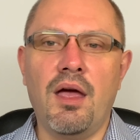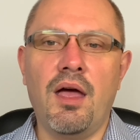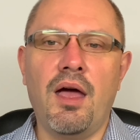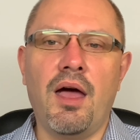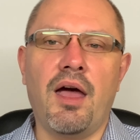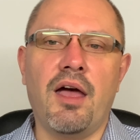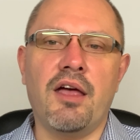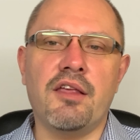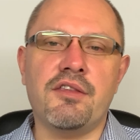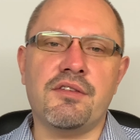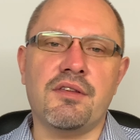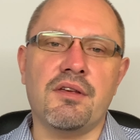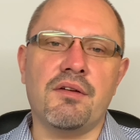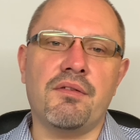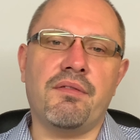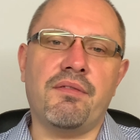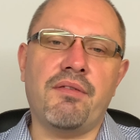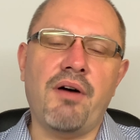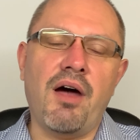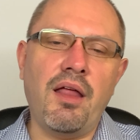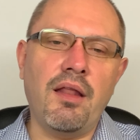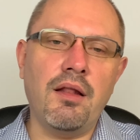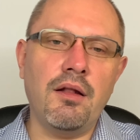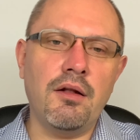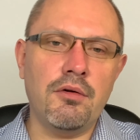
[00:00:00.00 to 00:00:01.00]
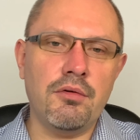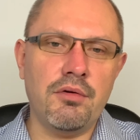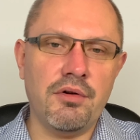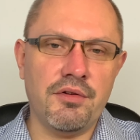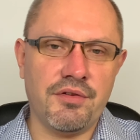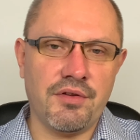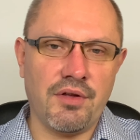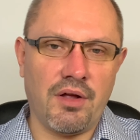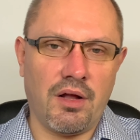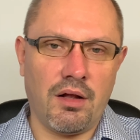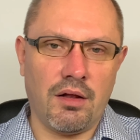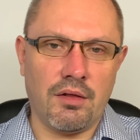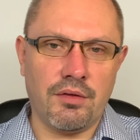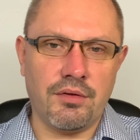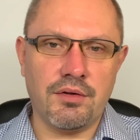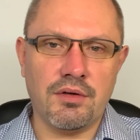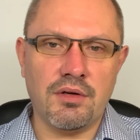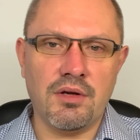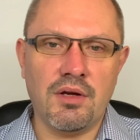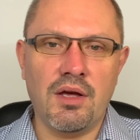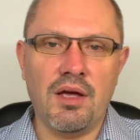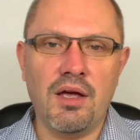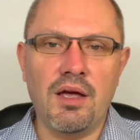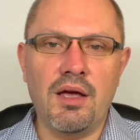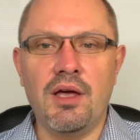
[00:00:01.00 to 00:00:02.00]
As a final result,
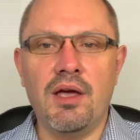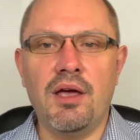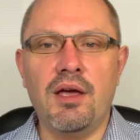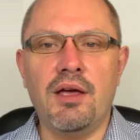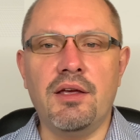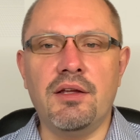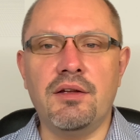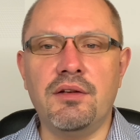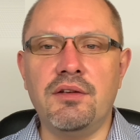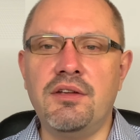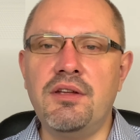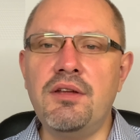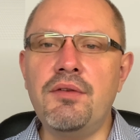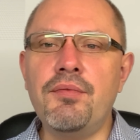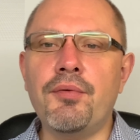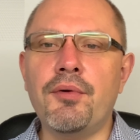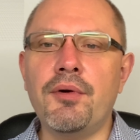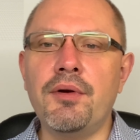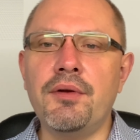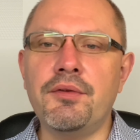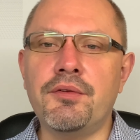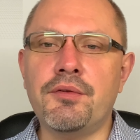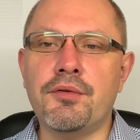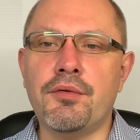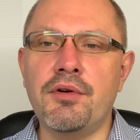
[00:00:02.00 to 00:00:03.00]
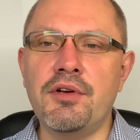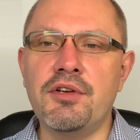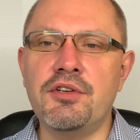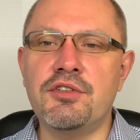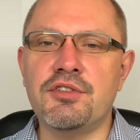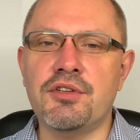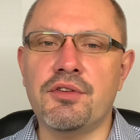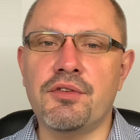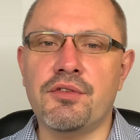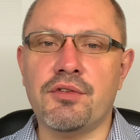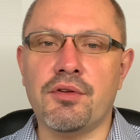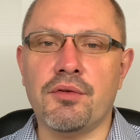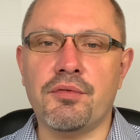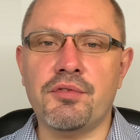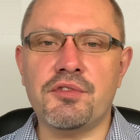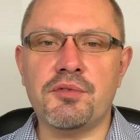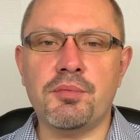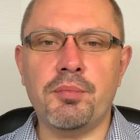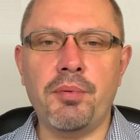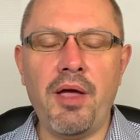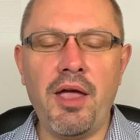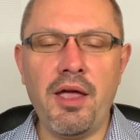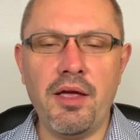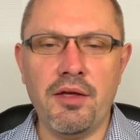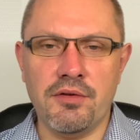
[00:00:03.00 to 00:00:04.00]
in different regions of
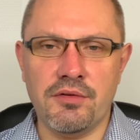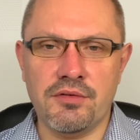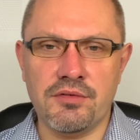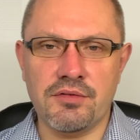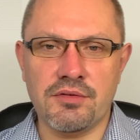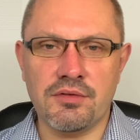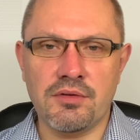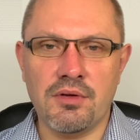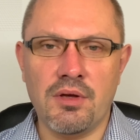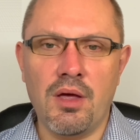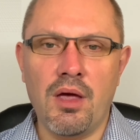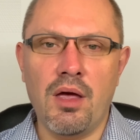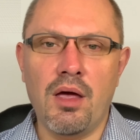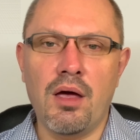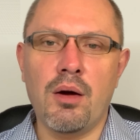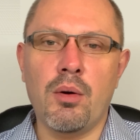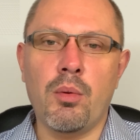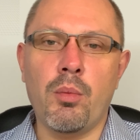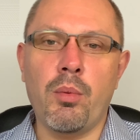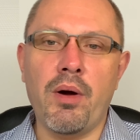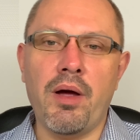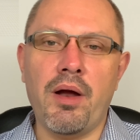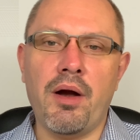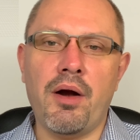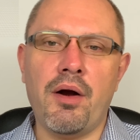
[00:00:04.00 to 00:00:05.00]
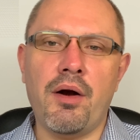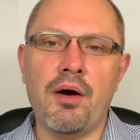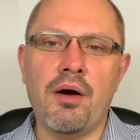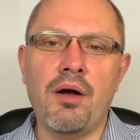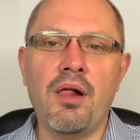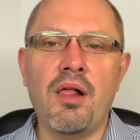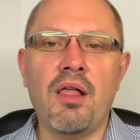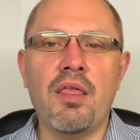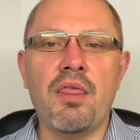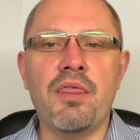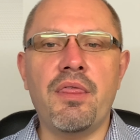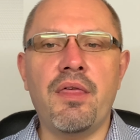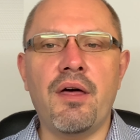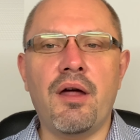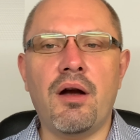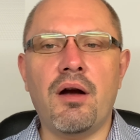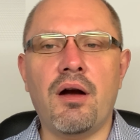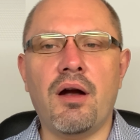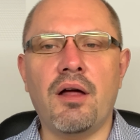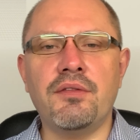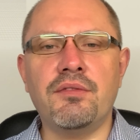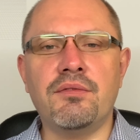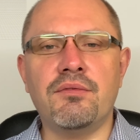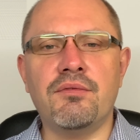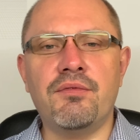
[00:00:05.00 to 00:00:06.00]
space, where there
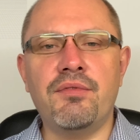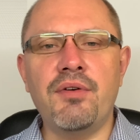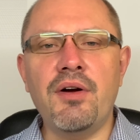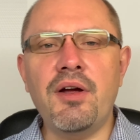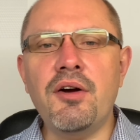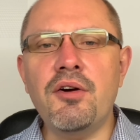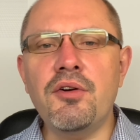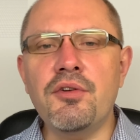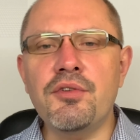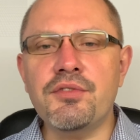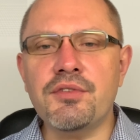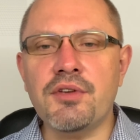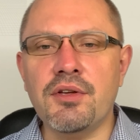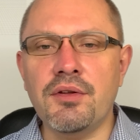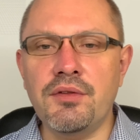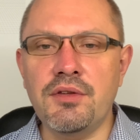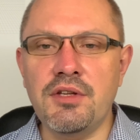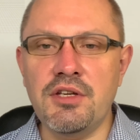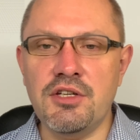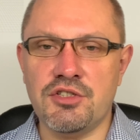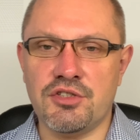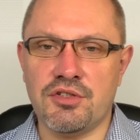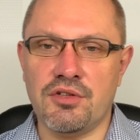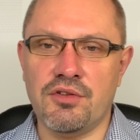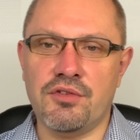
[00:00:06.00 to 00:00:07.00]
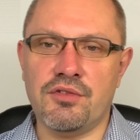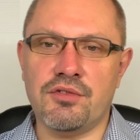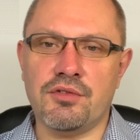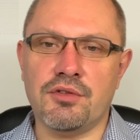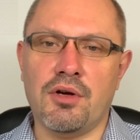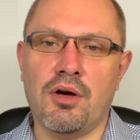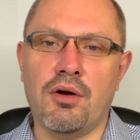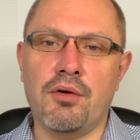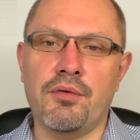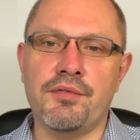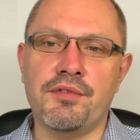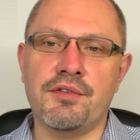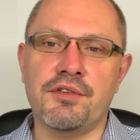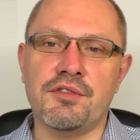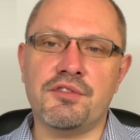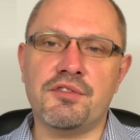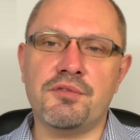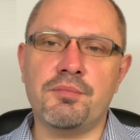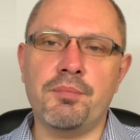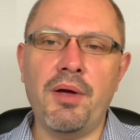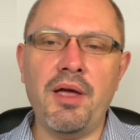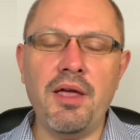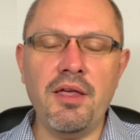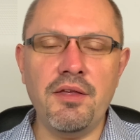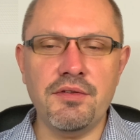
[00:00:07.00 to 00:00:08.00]
are various conditions of the
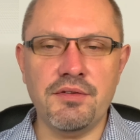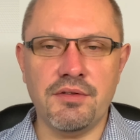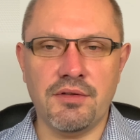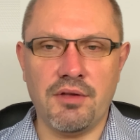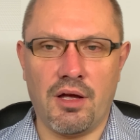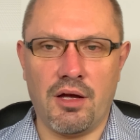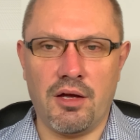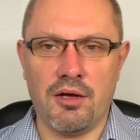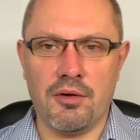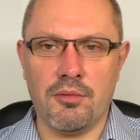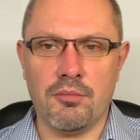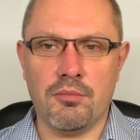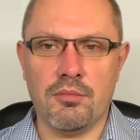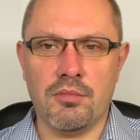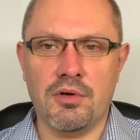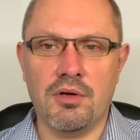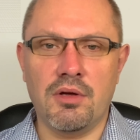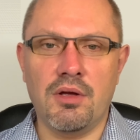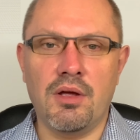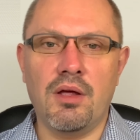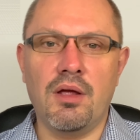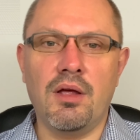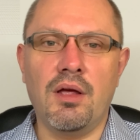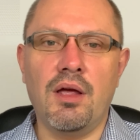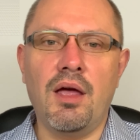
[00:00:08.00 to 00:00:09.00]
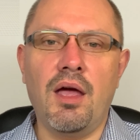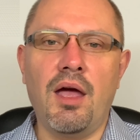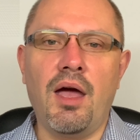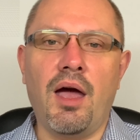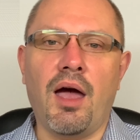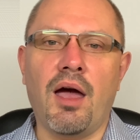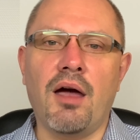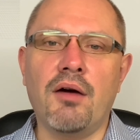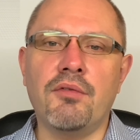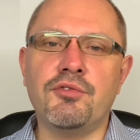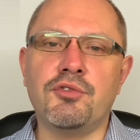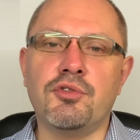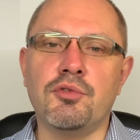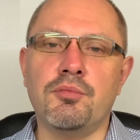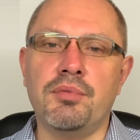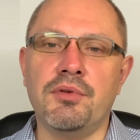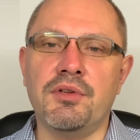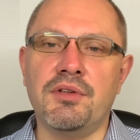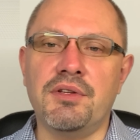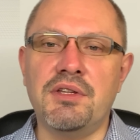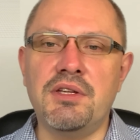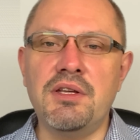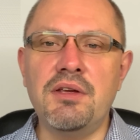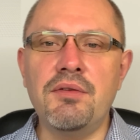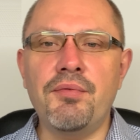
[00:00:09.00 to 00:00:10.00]
spacetime, have to be
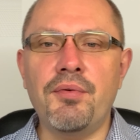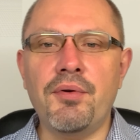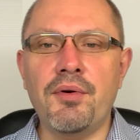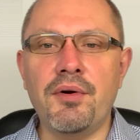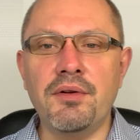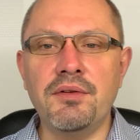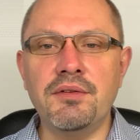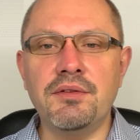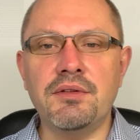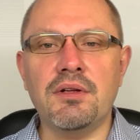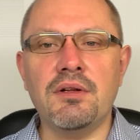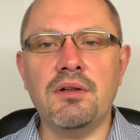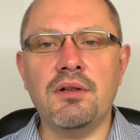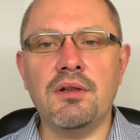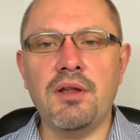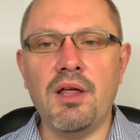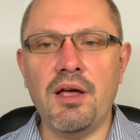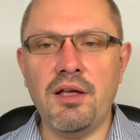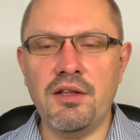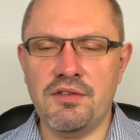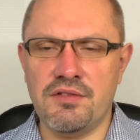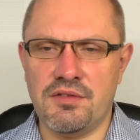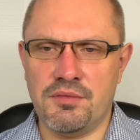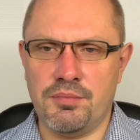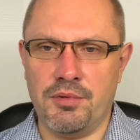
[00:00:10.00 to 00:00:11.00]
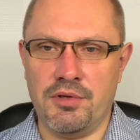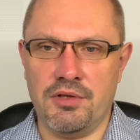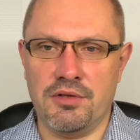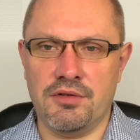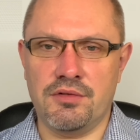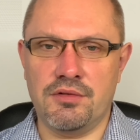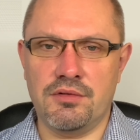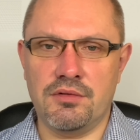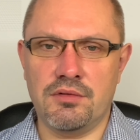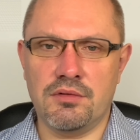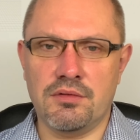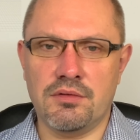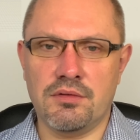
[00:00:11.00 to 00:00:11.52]
different light speeds.